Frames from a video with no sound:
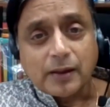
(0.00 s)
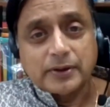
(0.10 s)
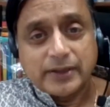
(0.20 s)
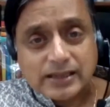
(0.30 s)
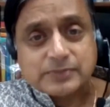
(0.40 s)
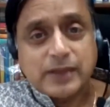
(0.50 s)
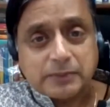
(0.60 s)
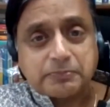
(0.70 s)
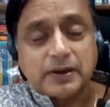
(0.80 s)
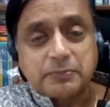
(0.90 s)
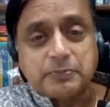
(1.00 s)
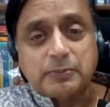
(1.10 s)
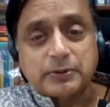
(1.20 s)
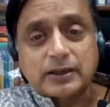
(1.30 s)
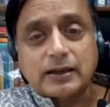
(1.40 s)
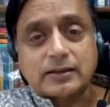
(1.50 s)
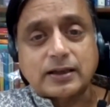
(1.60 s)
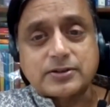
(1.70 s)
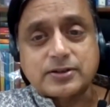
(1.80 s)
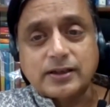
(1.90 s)
I mean, that many people in our
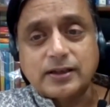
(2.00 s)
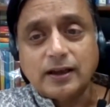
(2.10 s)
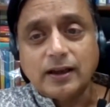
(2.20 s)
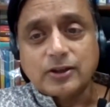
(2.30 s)
country